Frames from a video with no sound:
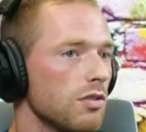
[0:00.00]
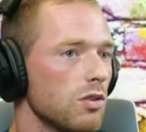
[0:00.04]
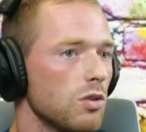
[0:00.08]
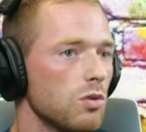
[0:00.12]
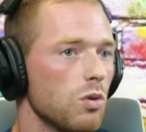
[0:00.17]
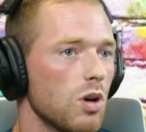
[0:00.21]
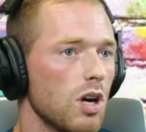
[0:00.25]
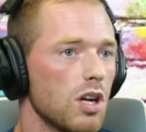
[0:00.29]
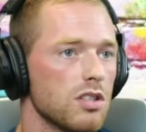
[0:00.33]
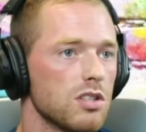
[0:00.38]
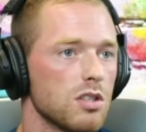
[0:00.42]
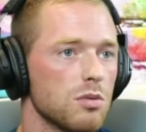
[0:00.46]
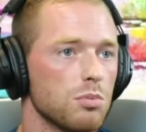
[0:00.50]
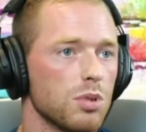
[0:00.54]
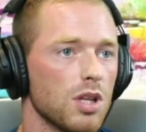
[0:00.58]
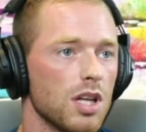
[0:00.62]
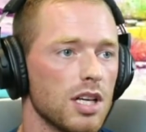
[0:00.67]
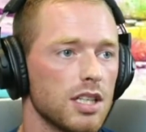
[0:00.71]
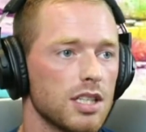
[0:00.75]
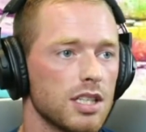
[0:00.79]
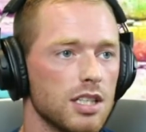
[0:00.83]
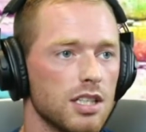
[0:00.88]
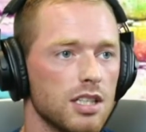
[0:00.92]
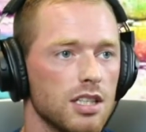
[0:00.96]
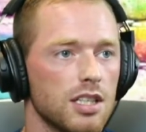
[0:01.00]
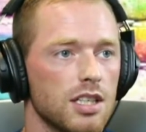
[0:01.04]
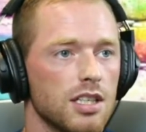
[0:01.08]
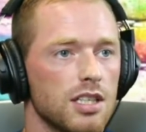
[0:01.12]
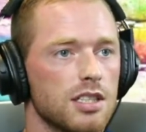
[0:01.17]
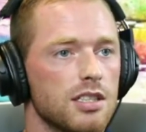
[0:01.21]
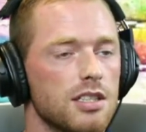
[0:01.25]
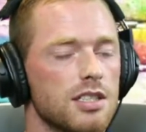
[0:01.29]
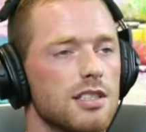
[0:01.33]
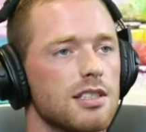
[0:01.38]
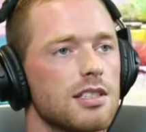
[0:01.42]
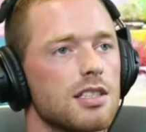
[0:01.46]
If you watch the blocking,
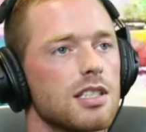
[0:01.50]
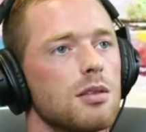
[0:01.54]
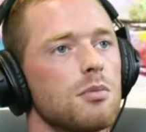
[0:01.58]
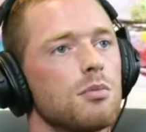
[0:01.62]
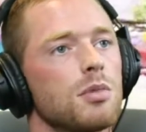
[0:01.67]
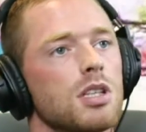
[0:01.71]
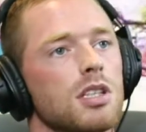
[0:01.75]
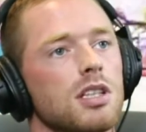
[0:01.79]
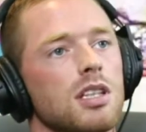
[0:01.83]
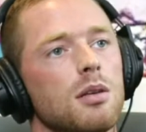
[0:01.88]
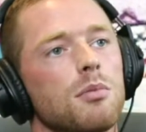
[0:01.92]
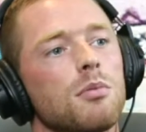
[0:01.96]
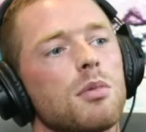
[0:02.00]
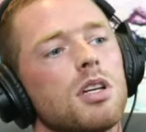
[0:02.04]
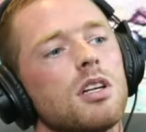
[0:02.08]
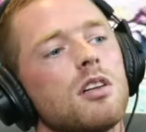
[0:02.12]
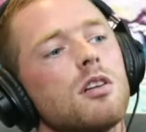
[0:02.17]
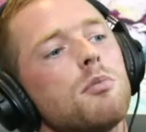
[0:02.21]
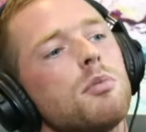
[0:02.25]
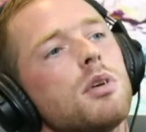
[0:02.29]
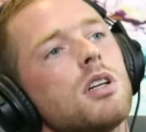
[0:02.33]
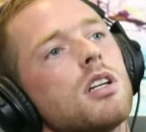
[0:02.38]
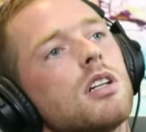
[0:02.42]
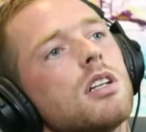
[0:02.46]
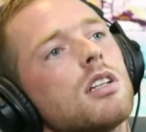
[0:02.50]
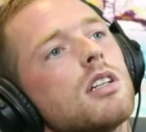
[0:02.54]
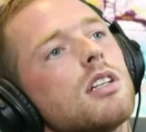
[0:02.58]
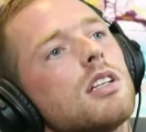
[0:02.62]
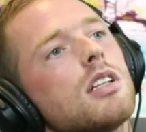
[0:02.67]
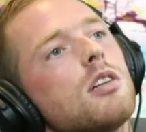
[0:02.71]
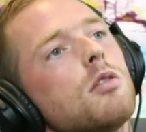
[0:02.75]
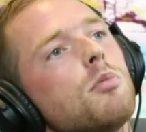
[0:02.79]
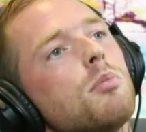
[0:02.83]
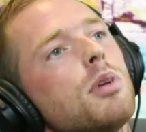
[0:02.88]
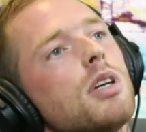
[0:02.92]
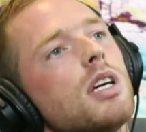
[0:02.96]
it seemed like they might have been a
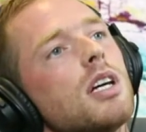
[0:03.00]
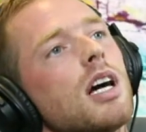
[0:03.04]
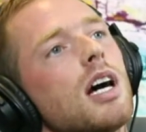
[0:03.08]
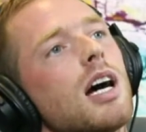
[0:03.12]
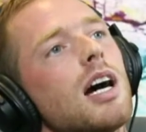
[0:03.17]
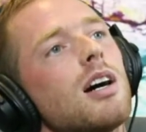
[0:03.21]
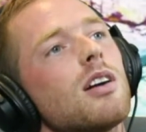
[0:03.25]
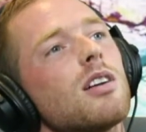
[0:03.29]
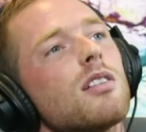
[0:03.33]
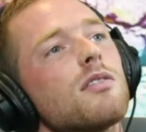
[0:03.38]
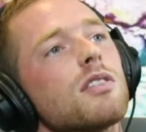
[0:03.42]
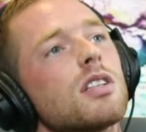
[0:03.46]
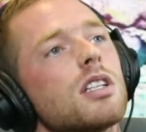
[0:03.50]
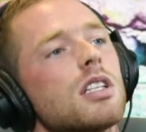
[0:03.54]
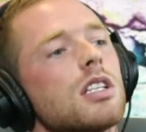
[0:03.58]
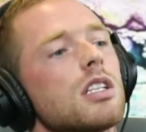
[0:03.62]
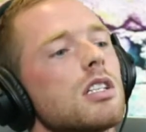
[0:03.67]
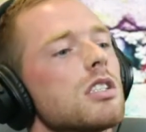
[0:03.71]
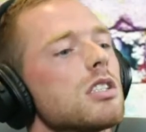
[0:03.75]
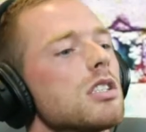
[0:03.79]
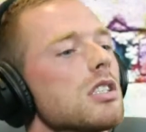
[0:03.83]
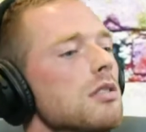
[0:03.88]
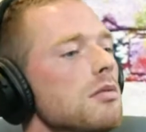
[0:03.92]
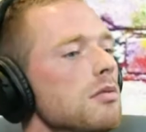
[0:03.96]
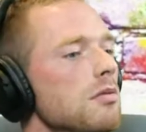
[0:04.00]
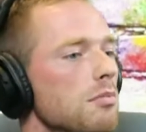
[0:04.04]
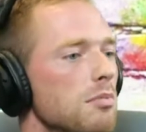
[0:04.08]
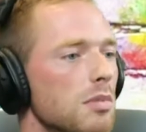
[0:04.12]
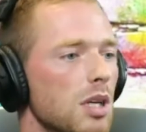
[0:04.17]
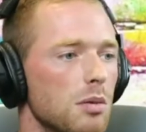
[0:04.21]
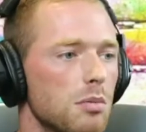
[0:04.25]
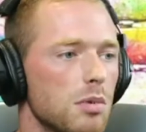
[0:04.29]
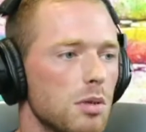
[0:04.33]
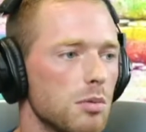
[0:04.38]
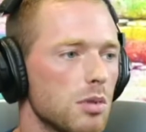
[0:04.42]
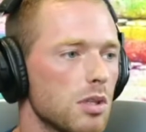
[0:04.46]
little bit out of condition,
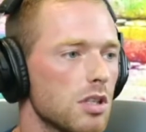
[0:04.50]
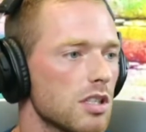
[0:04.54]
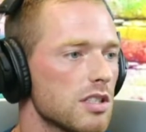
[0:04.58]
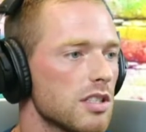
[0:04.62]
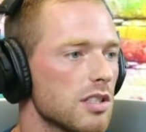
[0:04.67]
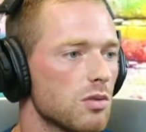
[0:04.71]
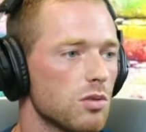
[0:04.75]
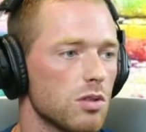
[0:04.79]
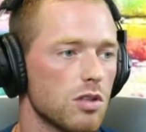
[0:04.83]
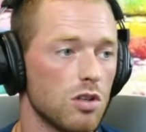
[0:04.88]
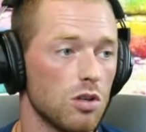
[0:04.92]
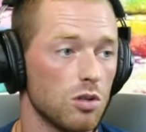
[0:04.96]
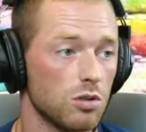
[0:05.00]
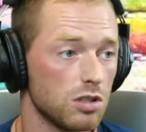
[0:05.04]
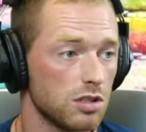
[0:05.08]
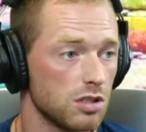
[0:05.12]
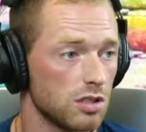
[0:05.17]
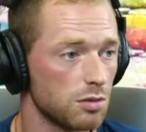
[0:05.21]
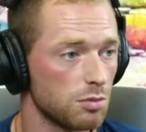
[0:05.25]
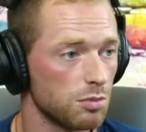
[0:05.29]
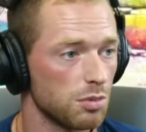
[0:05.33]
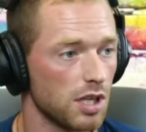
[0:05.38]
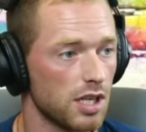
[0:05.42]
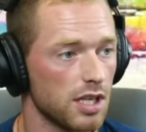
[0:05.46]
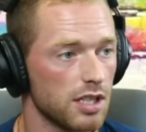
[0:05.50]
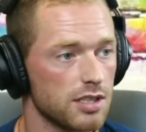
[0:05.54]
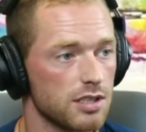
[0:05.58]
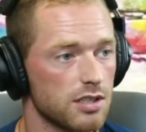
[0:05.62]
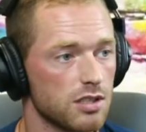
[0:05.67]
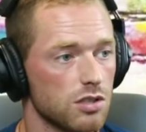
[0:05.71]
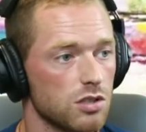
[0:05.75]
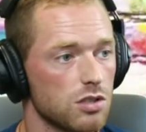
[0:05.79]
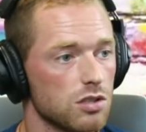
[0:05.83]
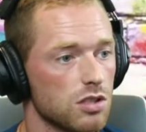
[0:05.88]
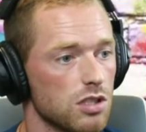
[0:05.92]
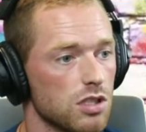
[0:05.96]
maybe because they weren't holding their blocks.
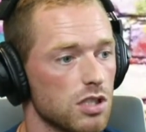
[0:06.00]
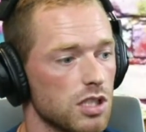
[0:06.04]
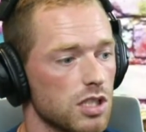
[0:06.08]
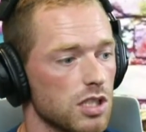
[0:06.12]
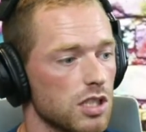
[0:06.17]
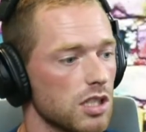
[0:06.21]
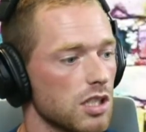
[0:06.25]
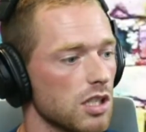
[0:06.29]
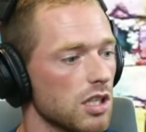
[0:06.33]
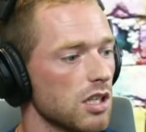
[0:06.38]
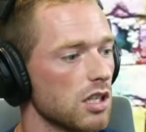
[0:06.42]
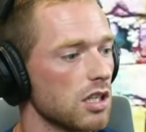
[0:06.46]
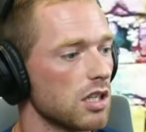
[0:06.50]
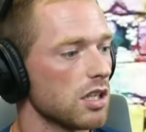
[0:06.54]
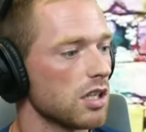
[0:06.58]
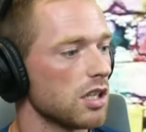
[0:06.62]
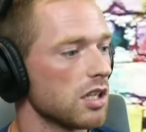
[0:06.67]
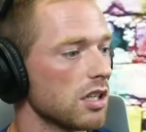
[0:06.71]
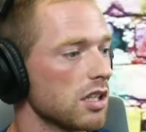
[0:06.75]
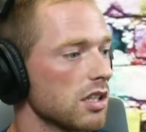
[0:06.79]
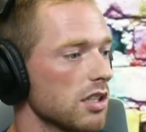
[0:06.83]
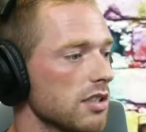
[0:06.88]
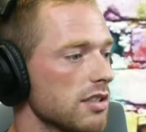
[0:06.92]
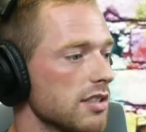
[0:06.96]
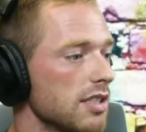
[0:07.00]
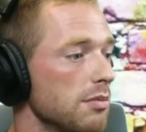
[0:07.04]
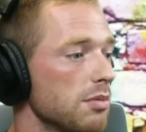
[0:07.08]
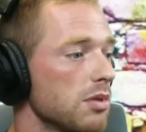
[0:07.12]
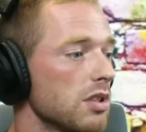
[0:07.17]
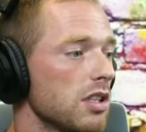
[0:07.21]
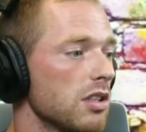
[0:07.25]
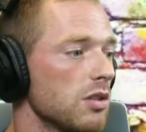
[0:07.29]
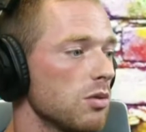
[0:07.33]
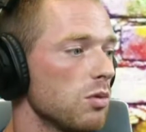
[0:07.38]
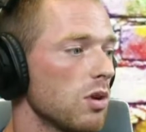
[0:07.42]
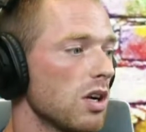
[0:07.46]
Usually,
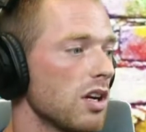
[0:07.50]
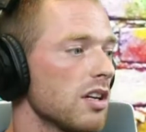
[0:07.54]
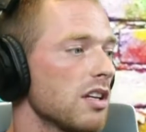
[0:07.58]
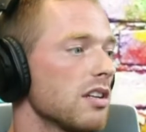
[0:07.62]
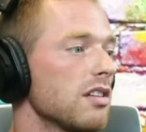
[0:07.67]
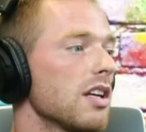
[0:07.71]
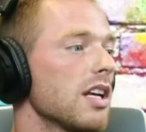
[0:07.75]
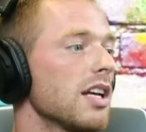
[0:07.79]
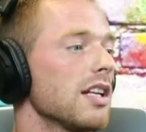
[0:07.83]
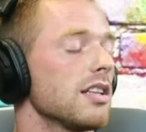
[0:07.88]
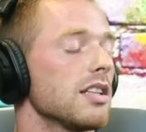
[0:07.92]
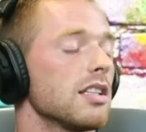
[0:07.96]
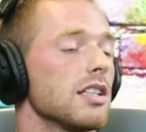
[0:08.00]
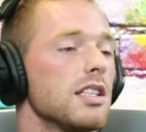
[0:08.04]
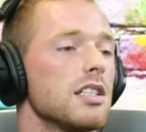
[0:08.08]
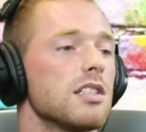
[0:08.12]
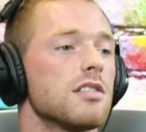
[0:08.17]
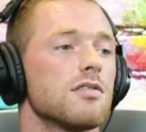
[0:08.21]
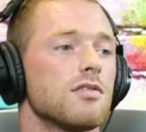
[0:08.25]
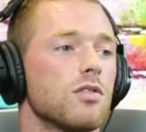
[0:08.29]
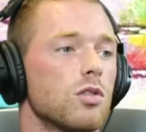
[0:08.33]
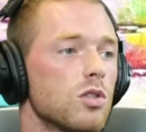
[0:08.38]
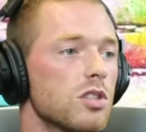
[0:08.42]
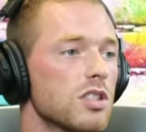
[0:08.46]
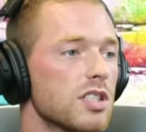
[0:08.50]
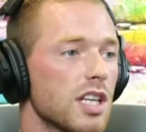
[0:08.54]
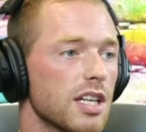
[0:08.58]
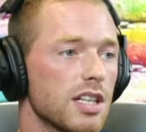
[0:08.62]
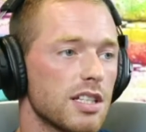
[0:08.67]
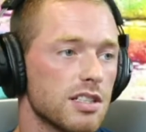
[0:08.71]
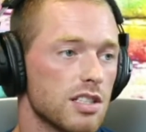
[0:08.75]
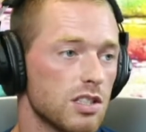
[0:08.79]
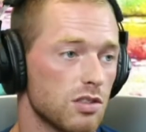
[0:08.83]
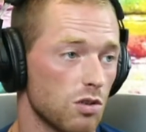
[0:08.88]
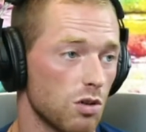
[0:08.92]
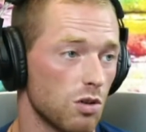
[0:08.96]
typically you want at least 4
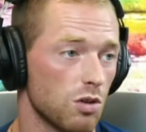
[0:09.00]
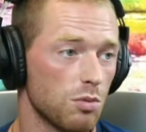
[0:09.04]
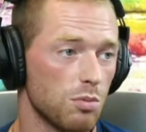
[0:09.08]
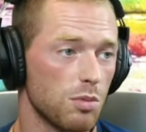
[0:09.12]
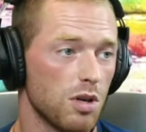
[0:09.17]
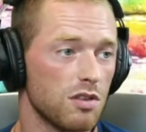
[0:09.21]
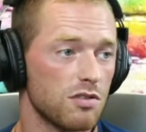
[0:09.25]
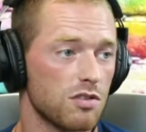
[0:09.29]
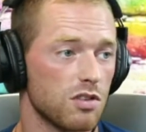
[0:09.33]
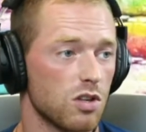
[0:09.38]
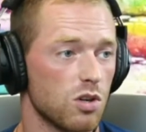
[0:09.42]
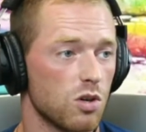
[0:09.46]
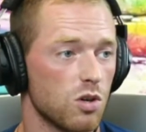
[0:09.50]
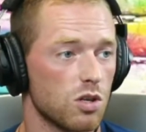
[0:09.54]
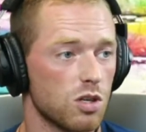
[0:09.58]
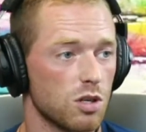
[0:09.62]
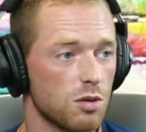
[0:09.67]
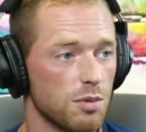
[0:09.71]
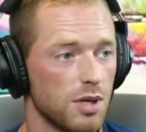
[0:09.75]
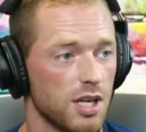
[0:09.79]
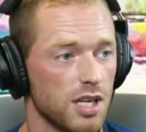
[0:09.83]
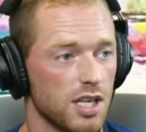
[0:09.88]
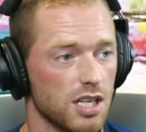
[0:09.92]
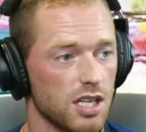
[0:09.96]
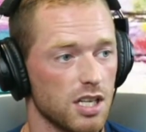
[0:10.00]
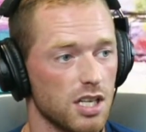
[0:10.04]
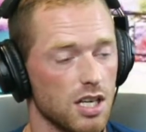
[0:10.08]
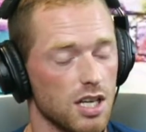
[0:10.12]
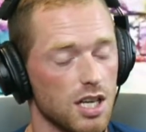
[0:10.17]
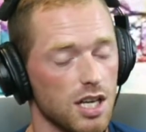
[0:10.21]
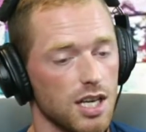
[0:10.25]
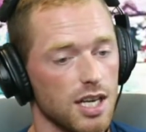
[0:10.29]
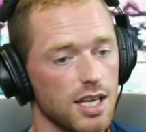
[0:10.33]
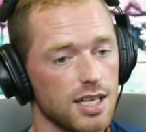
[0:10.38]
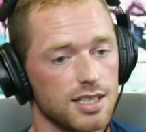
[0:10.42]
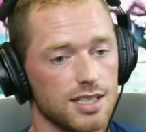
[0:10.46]
seconds to throw the ball for a quarterback.
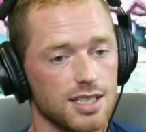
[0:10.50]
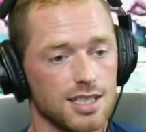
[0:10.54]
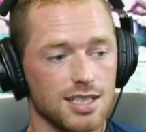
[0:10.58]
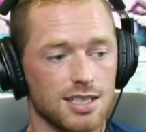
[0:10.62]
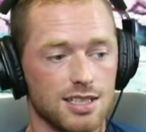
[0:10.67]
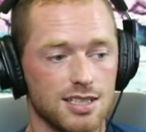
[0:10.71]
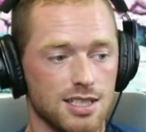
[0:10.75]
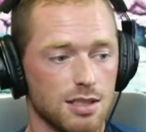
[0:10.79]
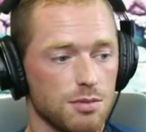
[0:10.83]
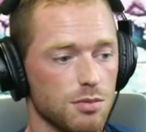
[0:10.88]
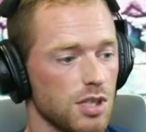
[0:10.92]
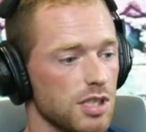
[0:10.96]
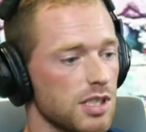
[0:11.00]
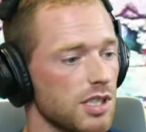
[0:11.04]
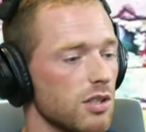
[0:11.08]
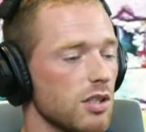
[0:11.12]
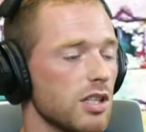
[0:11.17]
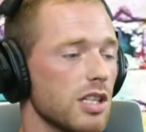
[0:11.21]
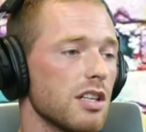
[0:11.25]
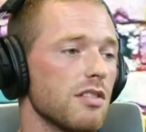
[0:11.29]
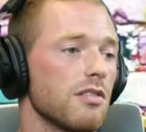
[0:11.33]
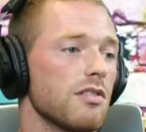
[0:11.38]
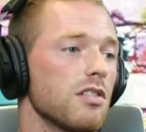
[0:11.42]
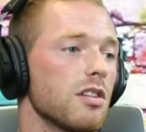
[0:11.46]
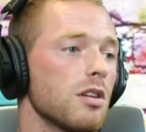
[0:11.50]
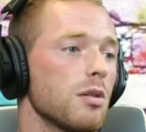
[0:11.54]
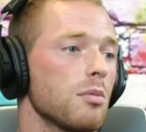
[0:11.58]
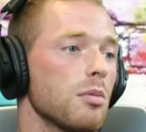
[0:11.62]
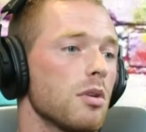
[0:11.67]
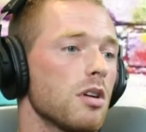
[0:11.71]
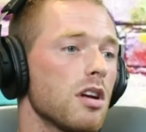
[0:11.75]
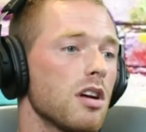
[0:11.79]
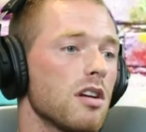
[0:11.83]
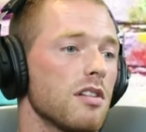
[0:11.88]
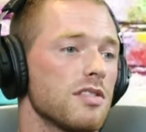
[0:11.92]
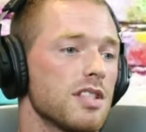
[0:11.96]
Didn't seem like they were giving him
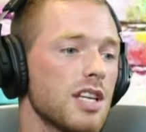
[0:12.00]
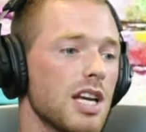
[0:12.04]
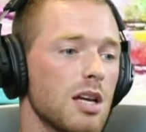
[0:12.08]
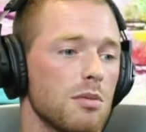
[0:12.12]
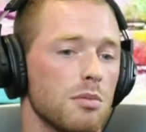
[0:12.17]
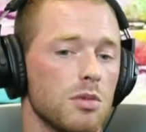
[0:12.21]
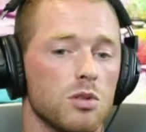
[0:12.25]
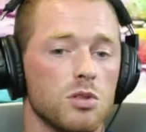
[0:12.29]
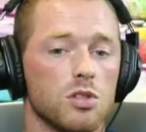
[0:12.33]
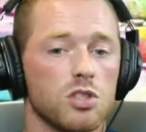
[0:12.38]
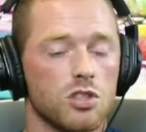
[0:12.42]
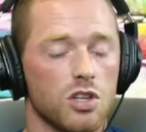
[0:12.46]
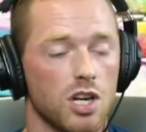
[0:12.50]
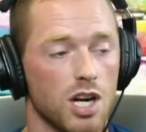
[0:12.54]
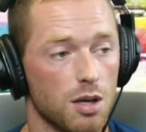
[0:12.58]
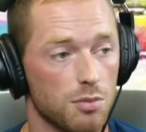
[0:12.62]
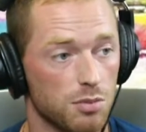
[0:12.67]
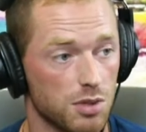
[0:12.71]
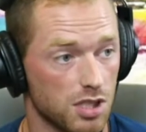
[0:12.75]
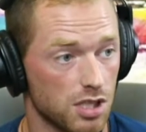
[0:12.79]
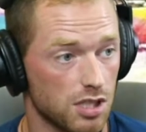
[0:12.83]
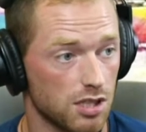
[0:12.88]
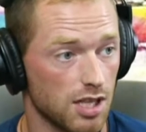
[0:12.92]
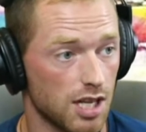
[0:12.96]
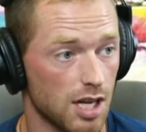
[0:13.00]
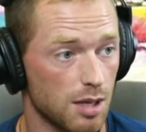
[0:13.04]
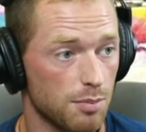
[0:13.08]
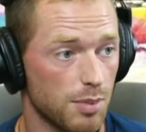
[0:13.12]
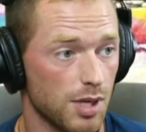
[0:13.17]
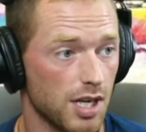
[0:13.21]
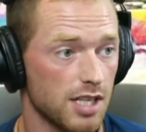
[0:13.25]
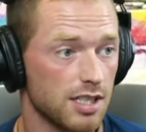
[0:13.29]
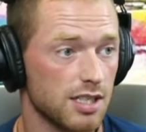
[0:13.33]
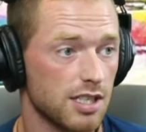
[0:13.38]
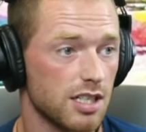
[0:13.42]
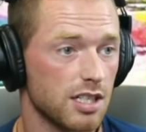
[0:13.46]
enough time. He was scrambling a lot
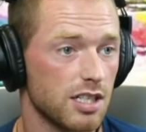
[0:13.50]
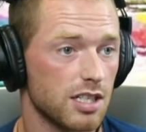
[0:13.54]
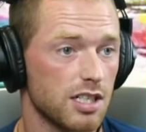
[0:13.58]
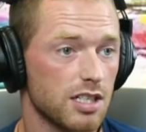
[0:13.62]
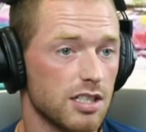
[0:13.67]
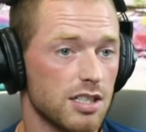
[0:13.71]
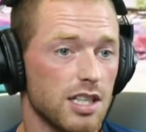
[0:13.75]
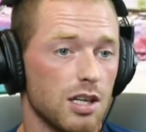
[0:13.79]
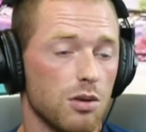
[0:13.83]
back there.